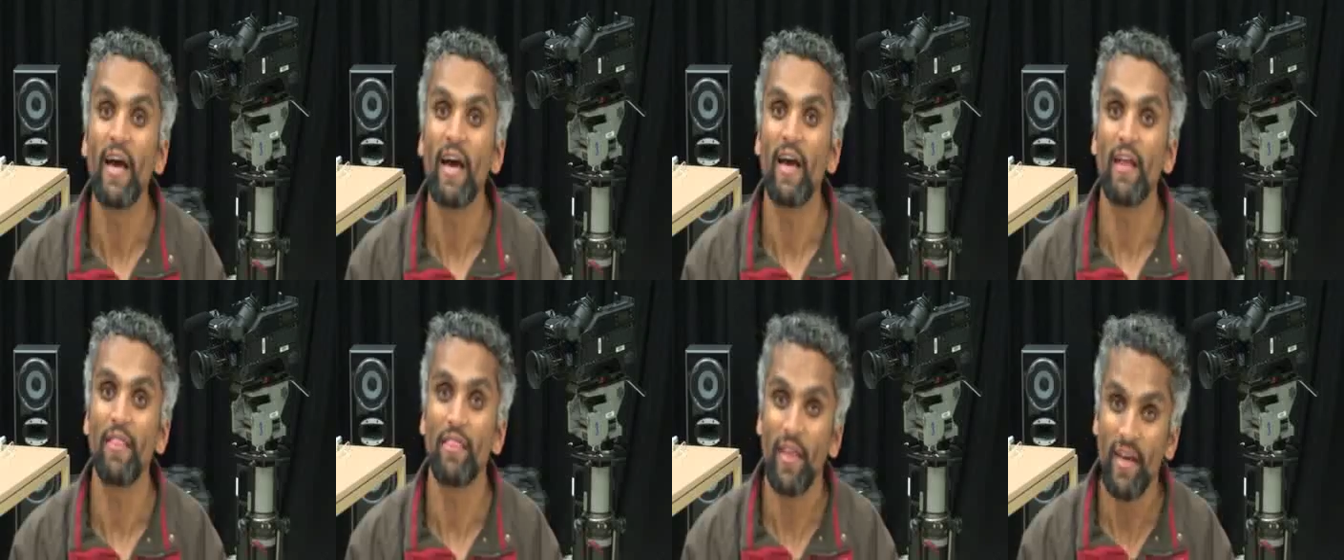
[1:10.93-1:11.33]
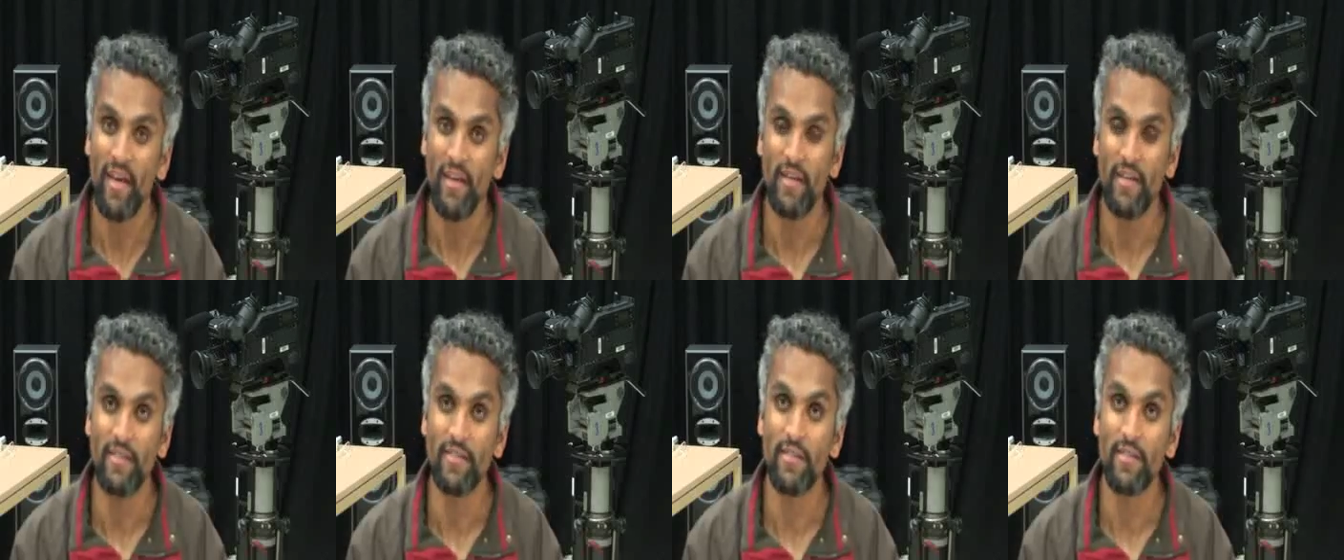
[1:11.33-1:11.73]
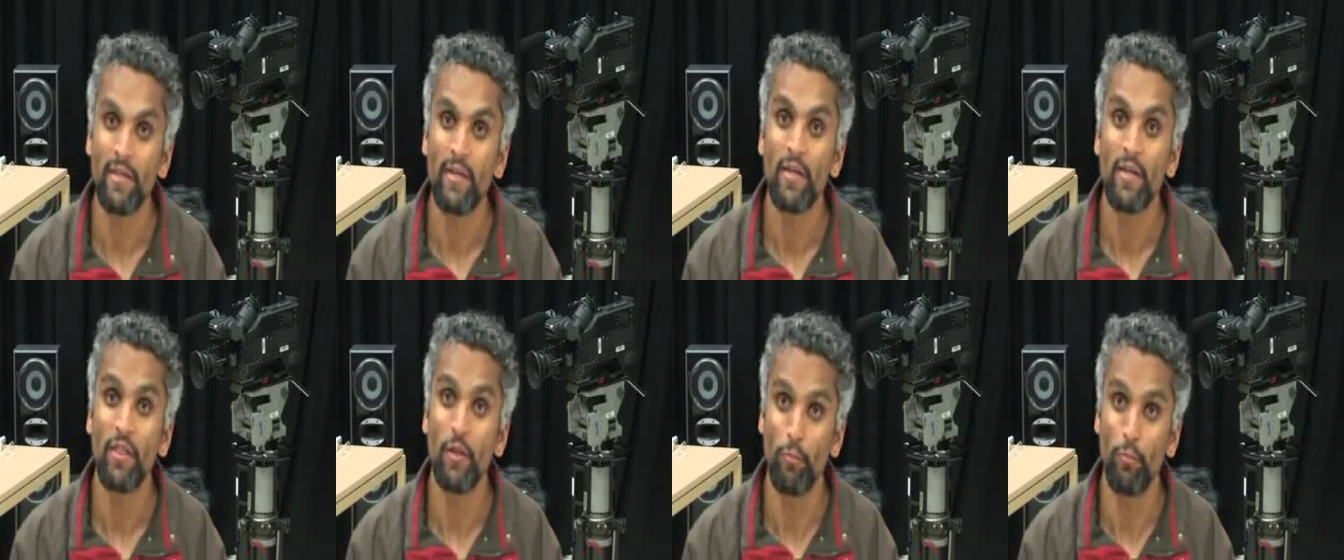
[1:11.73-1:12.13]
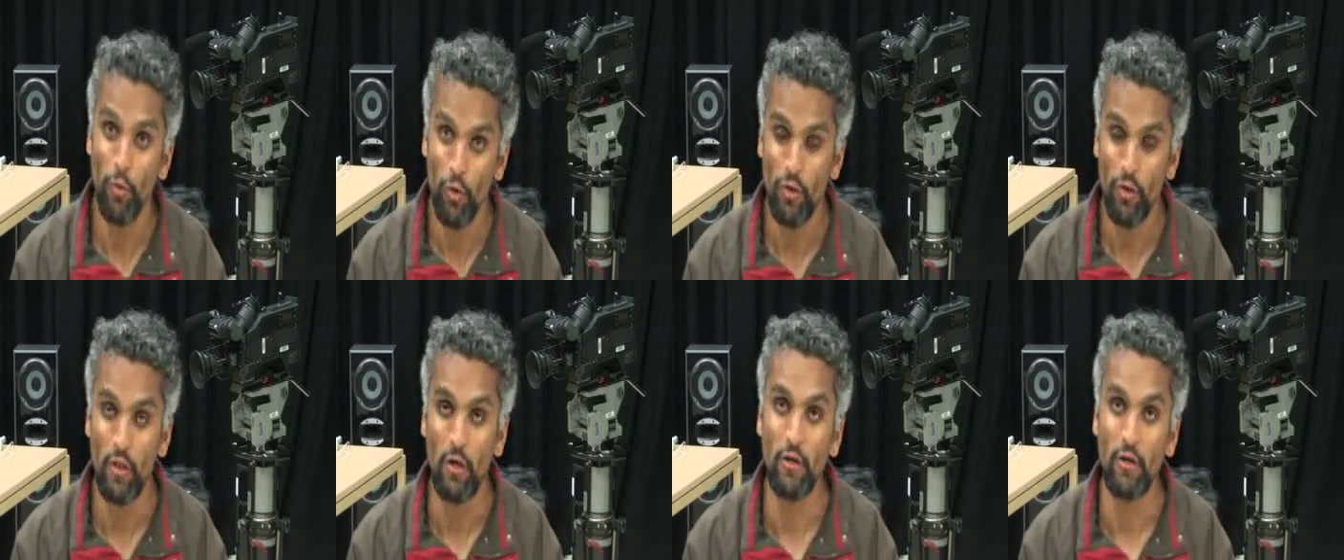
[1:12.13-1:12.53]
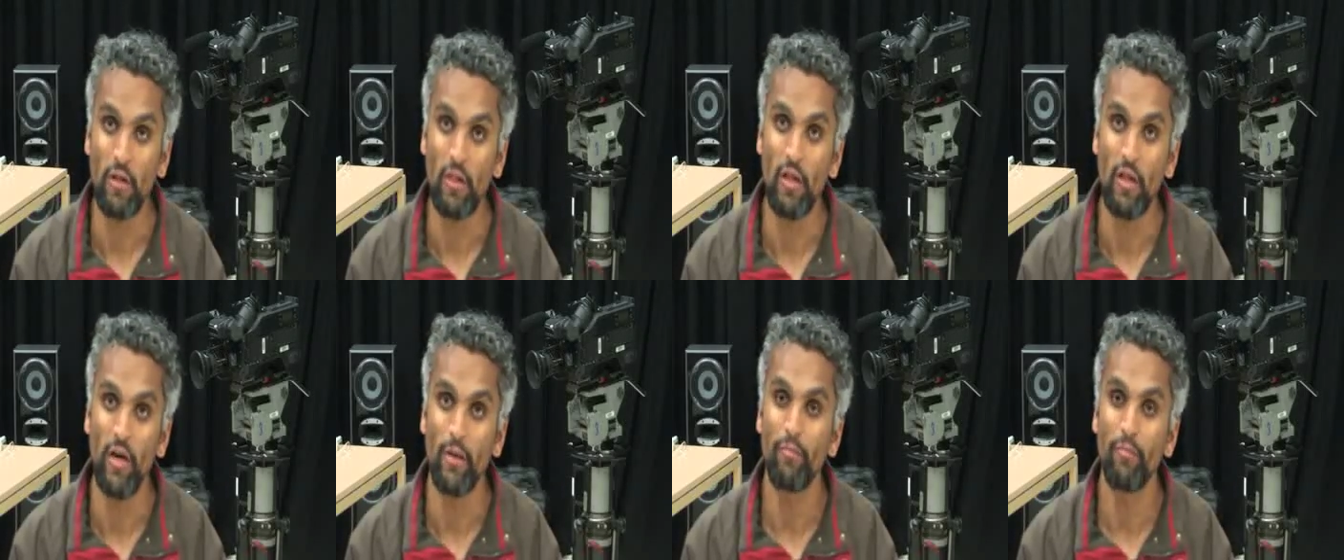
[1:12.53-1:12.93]
and that is the Mortlock
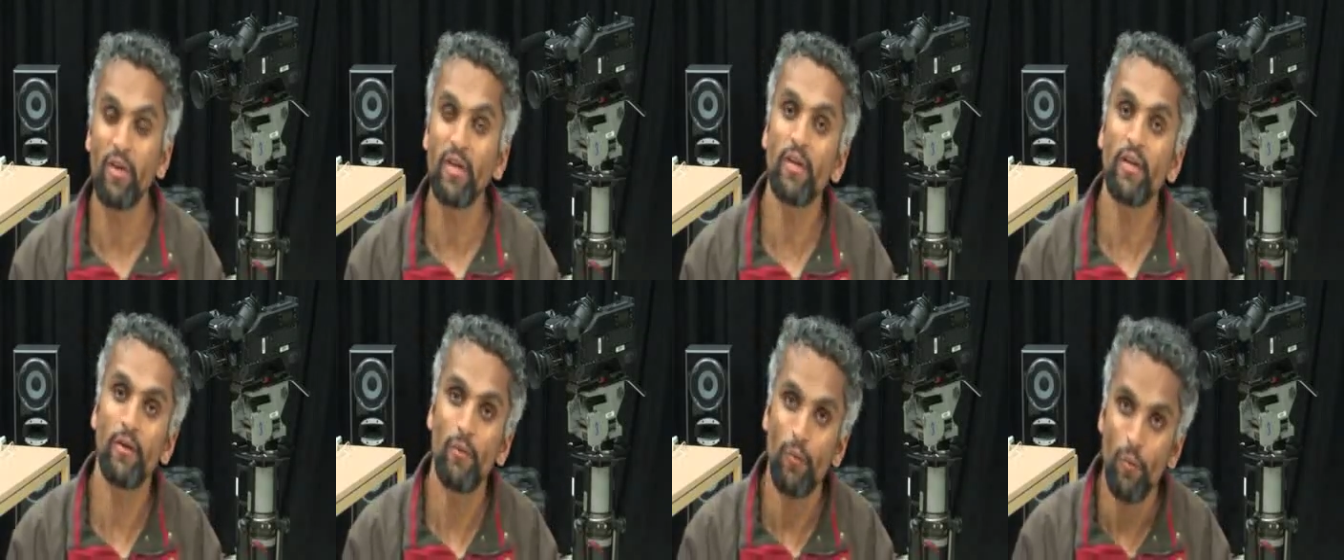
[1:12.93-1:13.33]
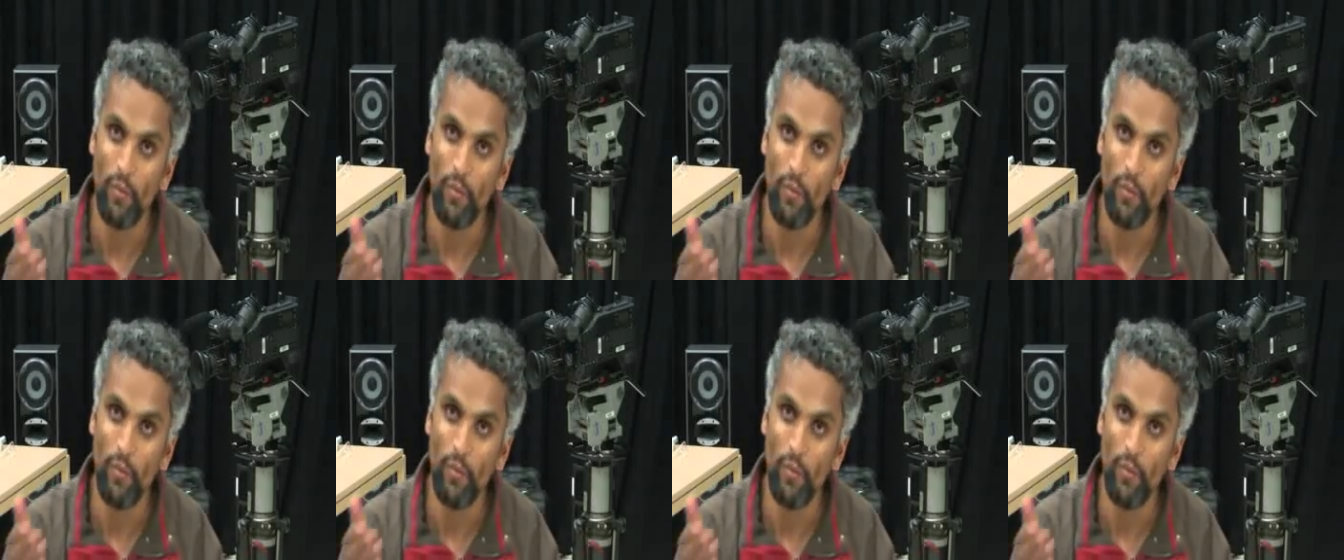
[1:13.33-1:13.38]
Library,